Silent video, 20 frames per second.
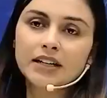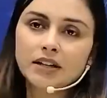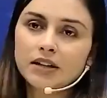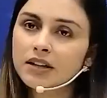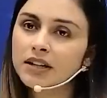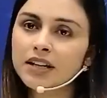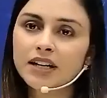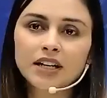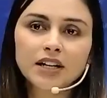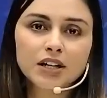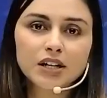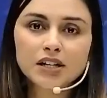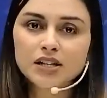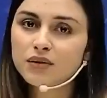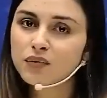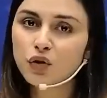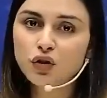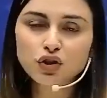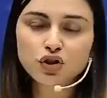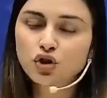the
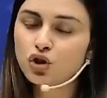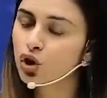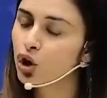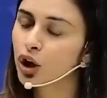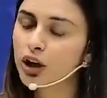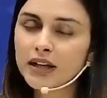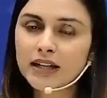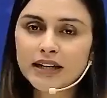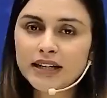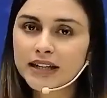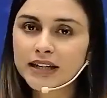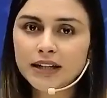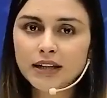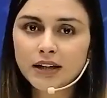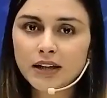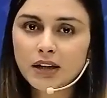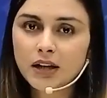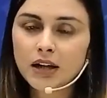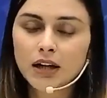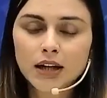decrease was not linear,
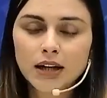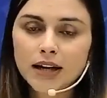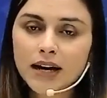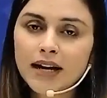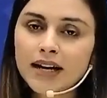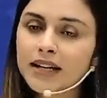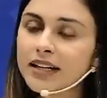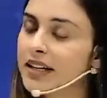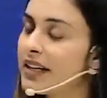right?